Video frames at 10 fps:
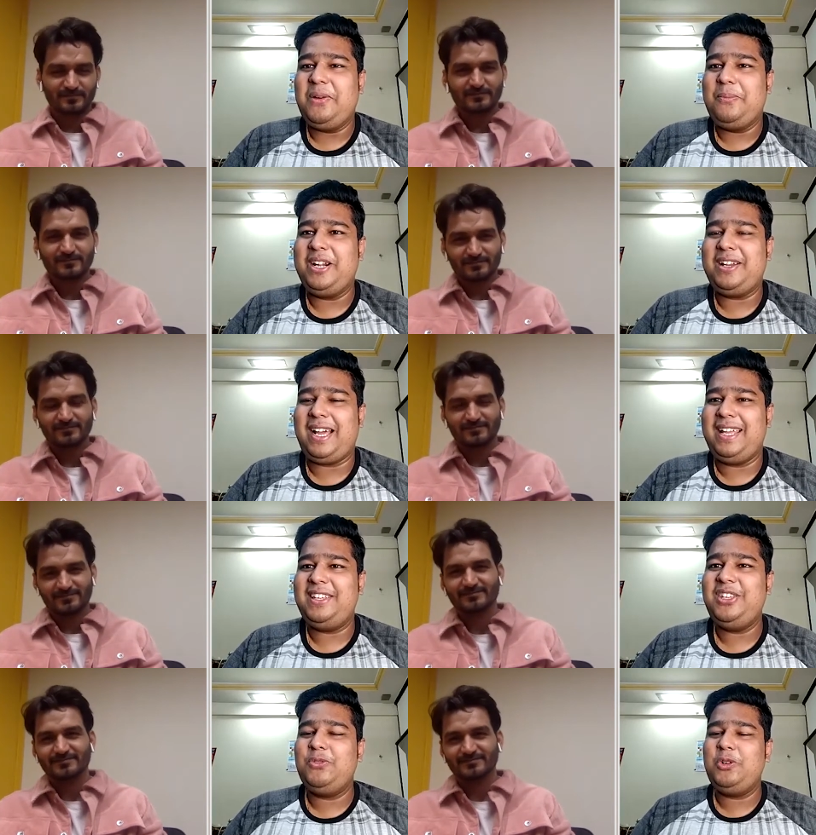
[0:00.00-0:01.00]
Speaker 1: But I think
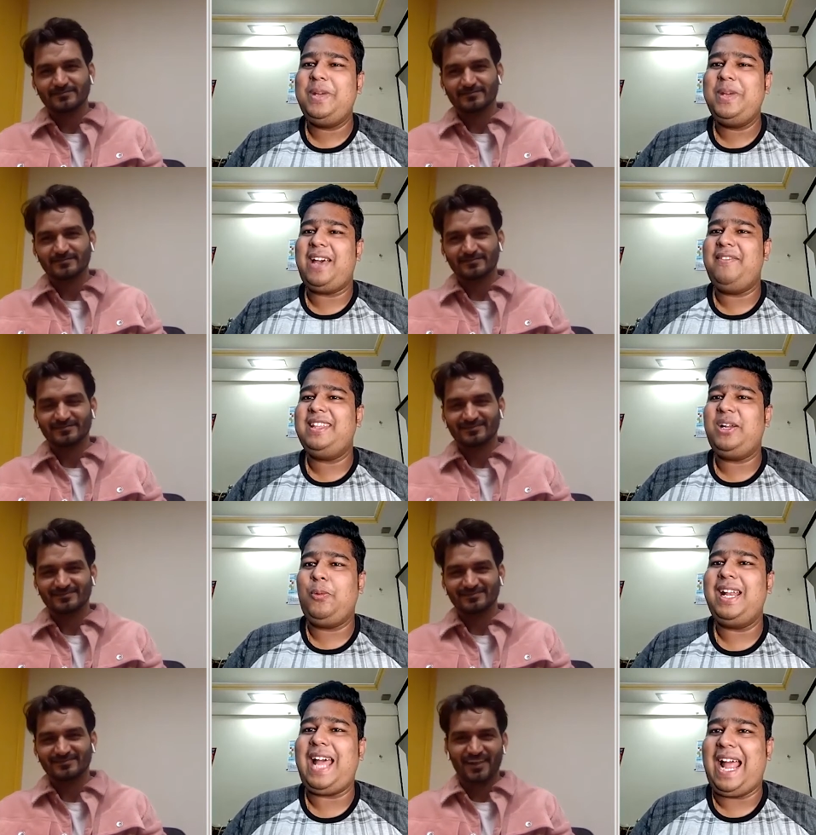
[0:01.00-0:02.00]
you would be having that one
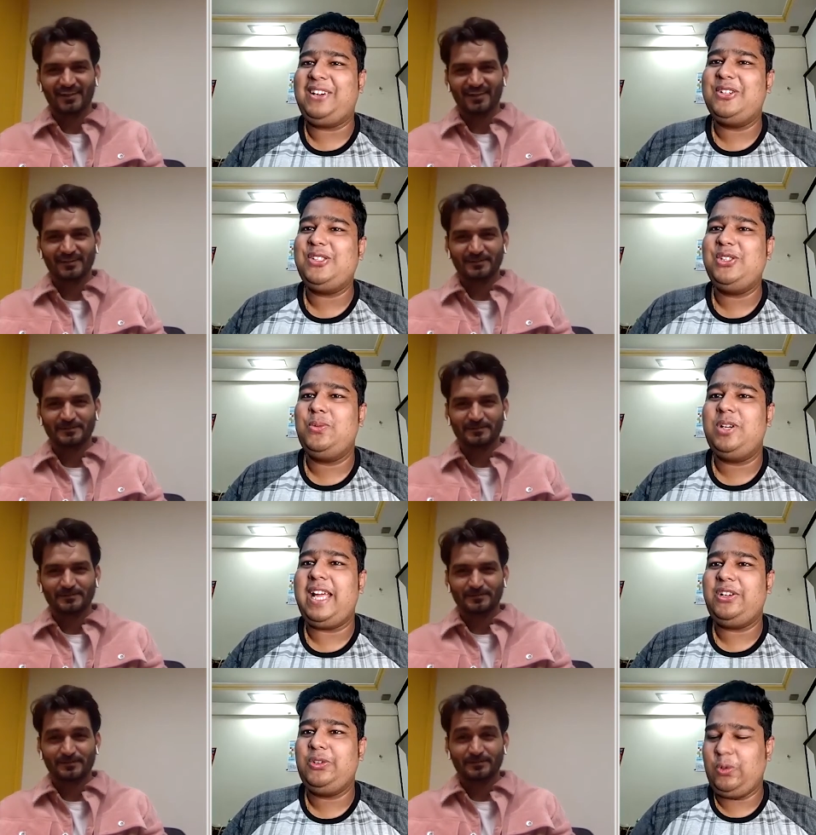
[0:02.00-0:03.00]
actress you would
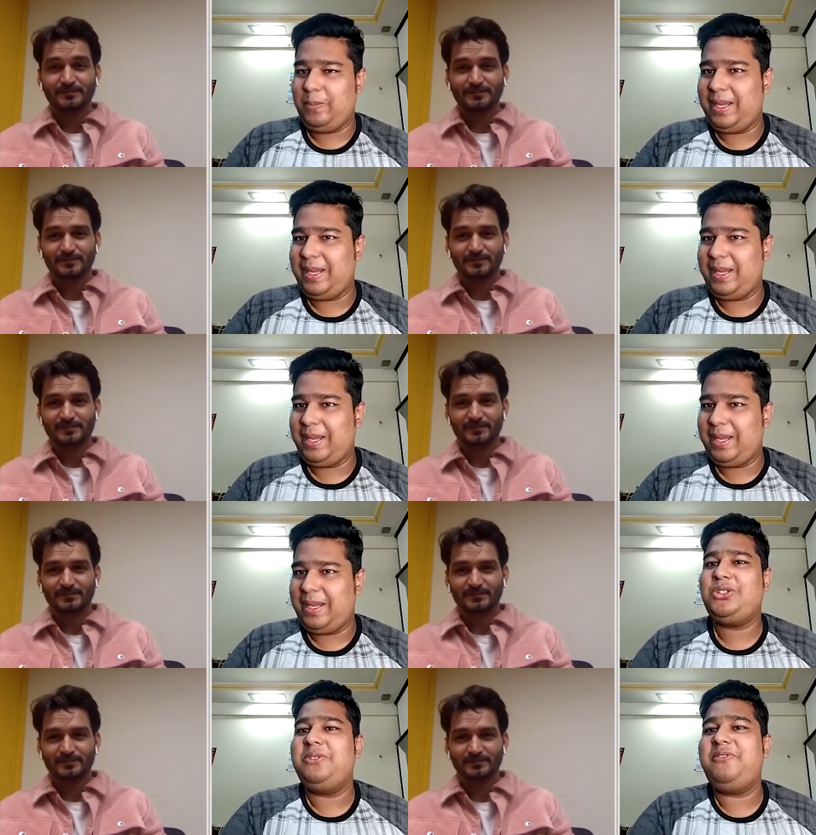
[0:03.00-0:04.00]
like to romance, and you know
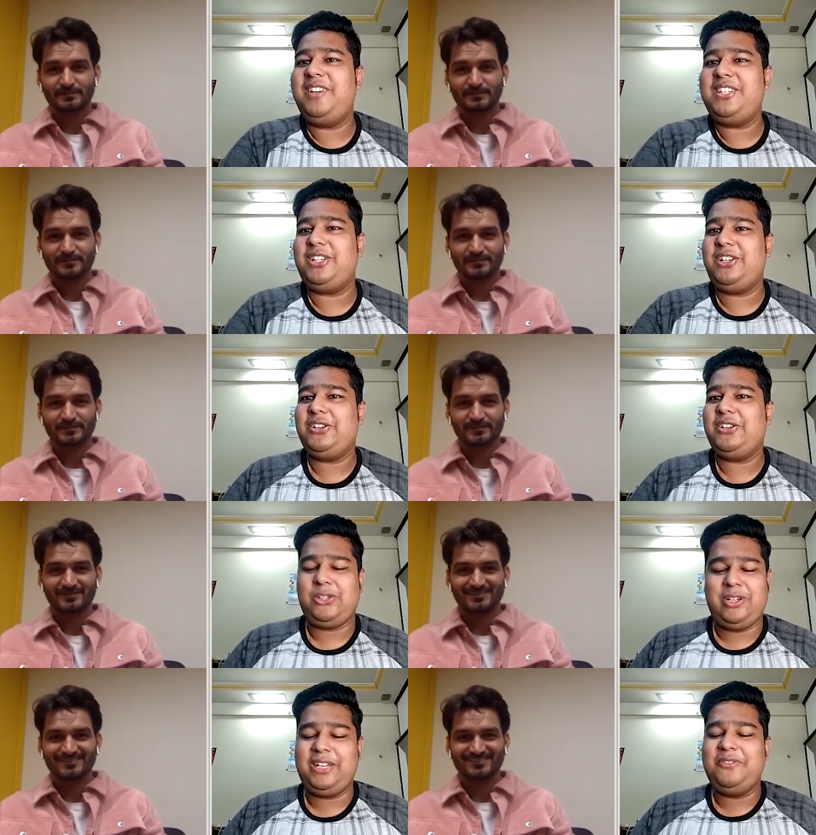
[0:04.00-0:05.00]
that actress should feature in
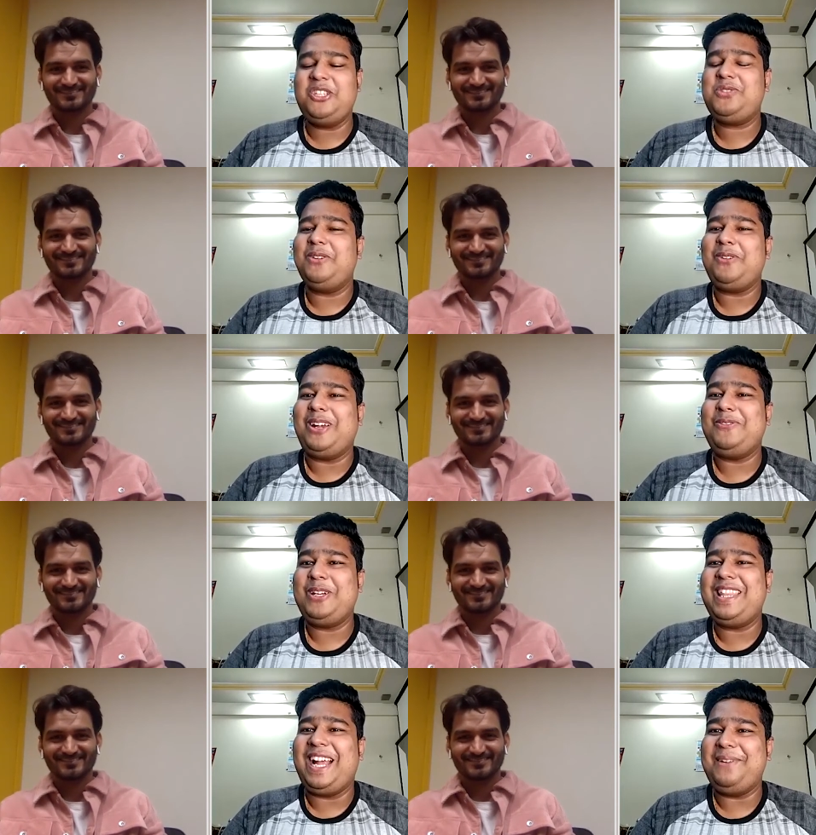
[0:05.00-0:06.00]
your song. And which one
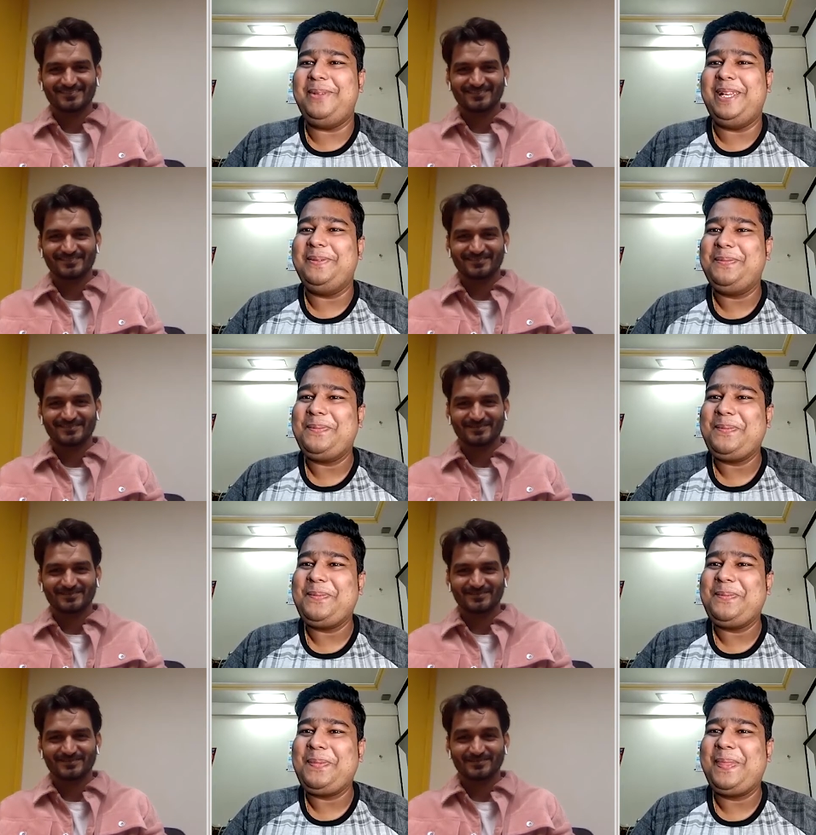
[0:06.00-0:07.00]
would
Speaker 2: that be?
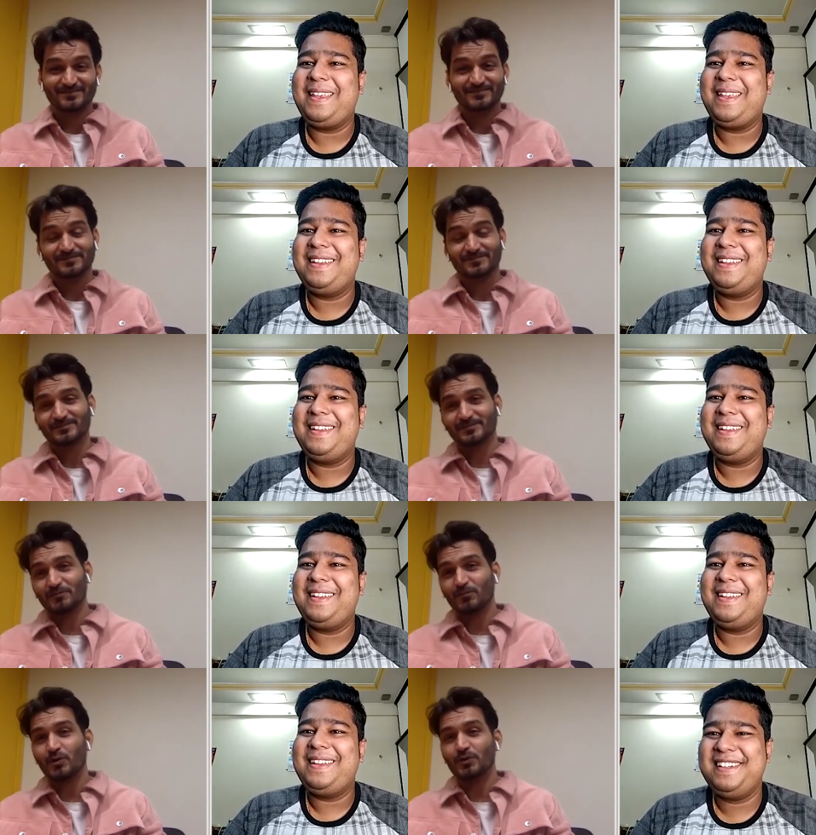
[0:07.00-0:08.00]

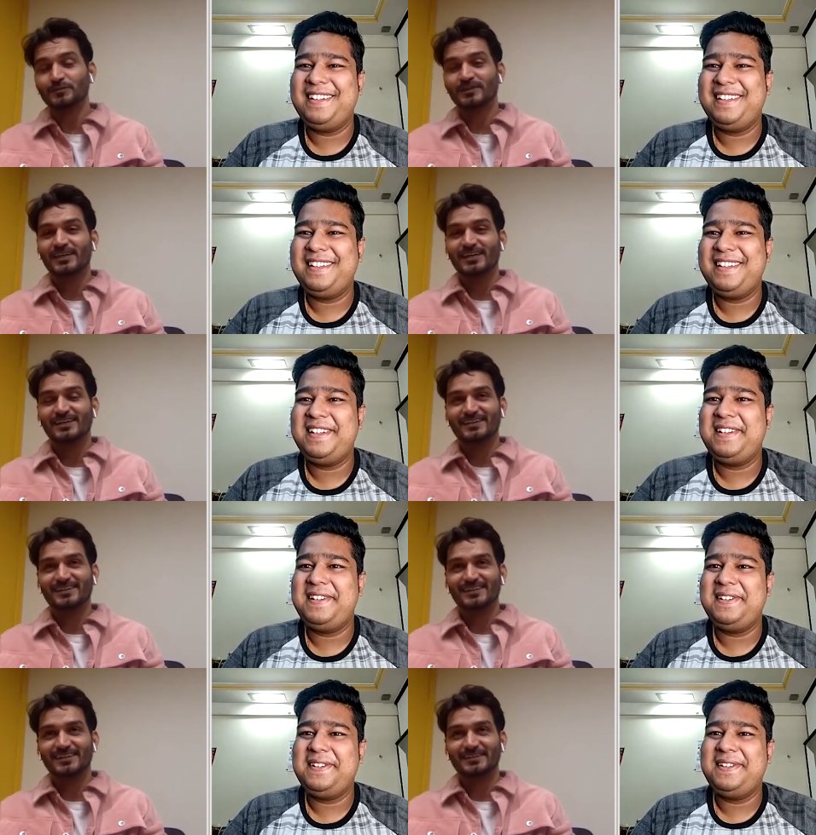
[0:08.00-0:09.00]
Oh,
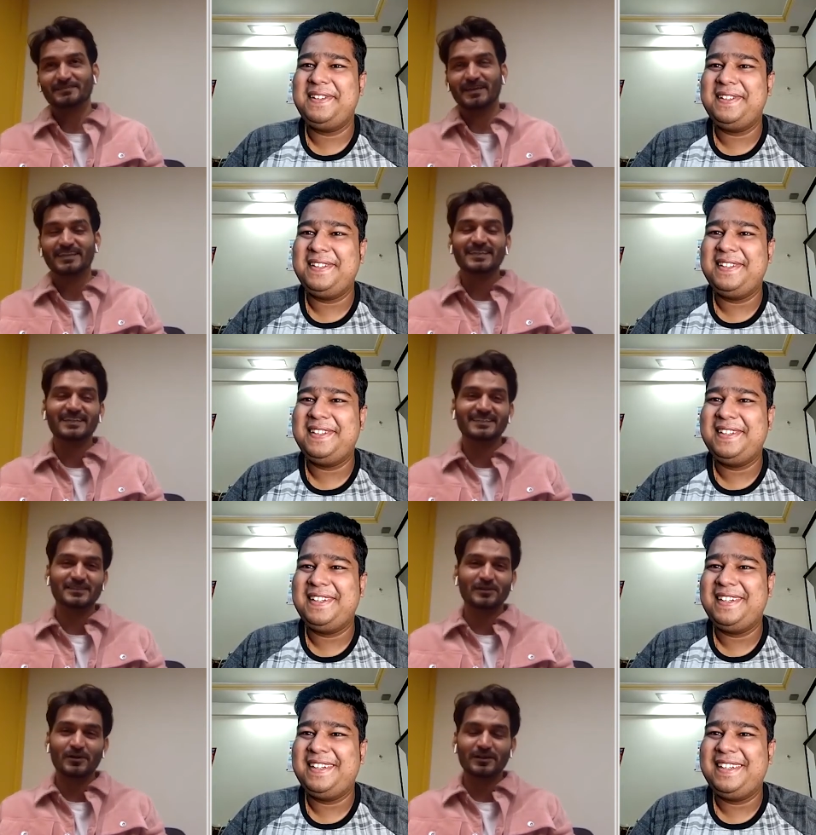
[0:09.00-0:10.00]
uh, I think it's a
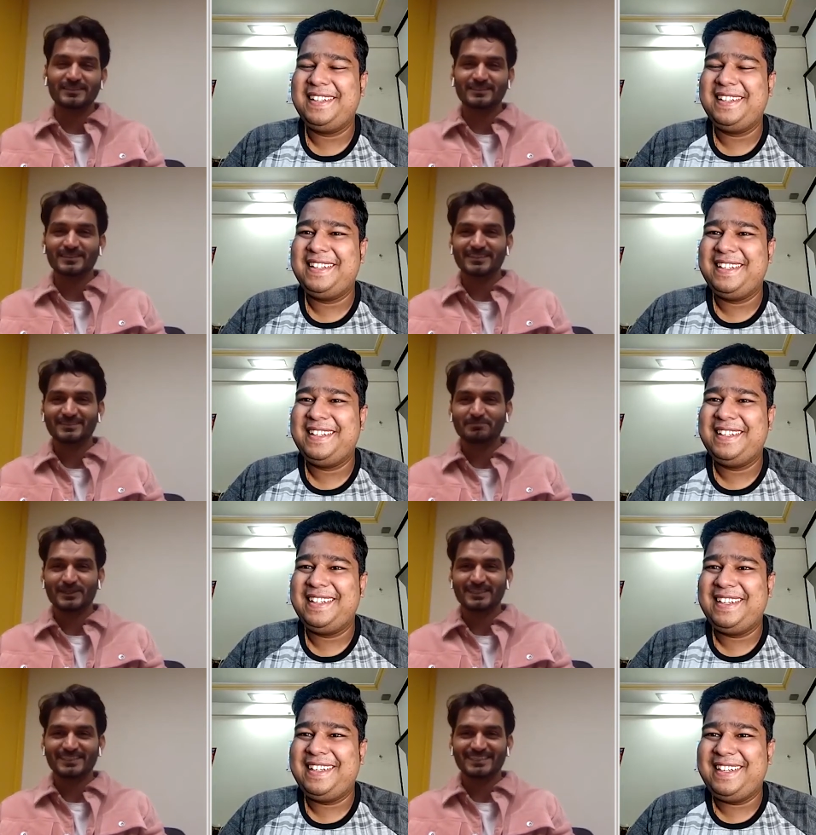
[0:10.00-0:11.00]
long list,
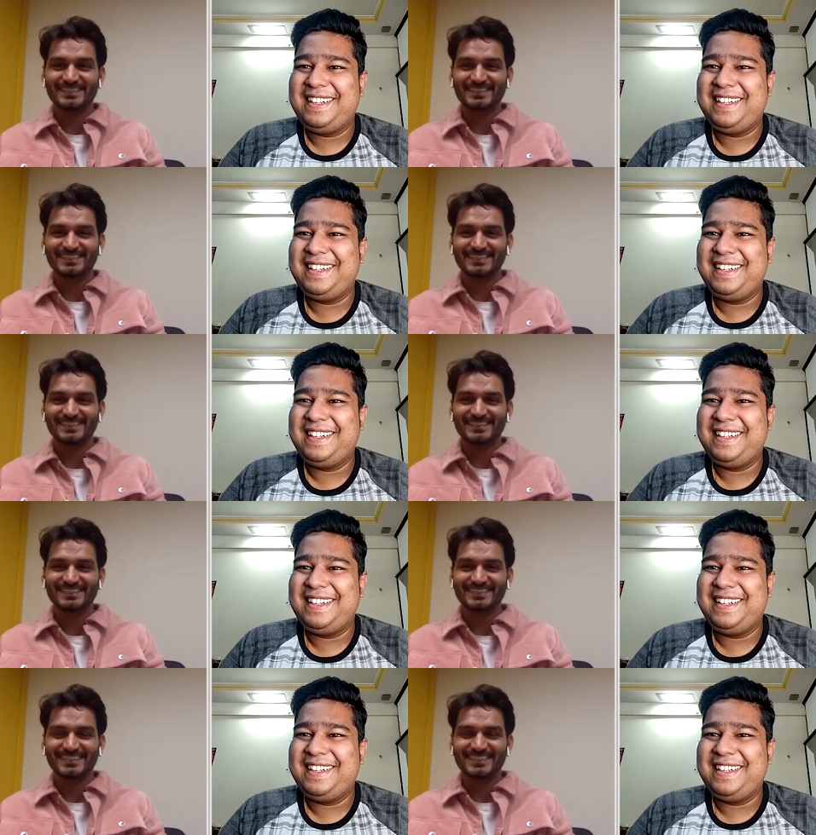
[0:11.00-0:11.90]
but uh,